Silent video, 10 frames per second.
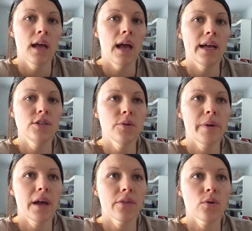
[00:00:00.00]
As your
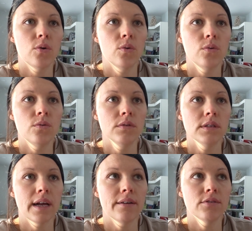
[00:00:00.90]
bath cools
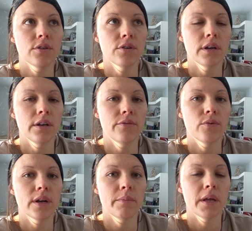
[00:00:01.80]
after 30 to
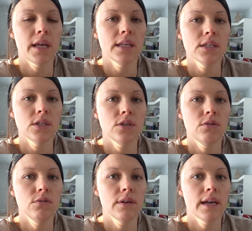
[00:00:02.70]
40 minutes,
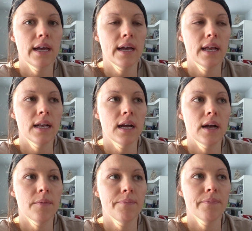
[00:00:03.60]
you
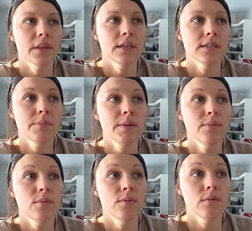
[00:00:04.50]
can, some
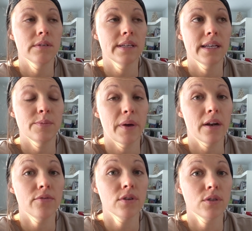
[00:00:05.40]
people say it's
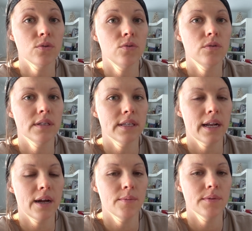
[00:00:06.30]
better for it to cool because it
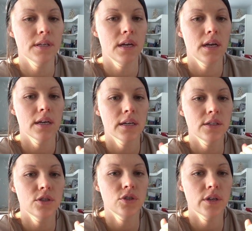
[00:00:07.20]
helps
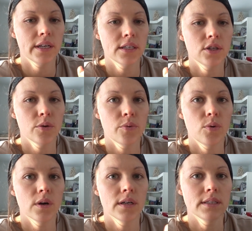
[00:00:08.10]
constrict your
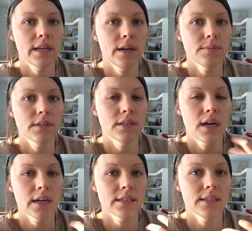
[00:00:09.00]
pores and helps the
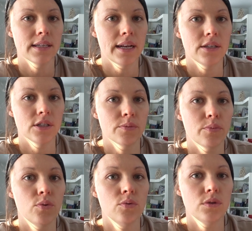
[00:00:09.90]
toxins that it just
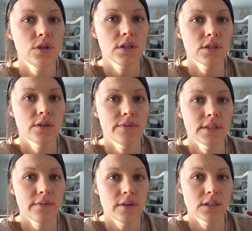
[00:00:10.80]
pulled to the
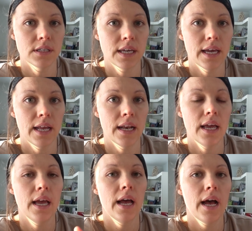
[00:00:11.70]
surface of your skin,
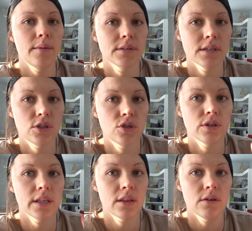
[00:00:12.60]
helps
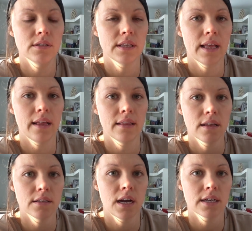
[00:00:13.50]
constrict those, and then
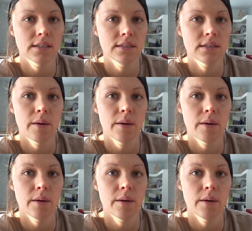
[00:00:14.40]
the toxins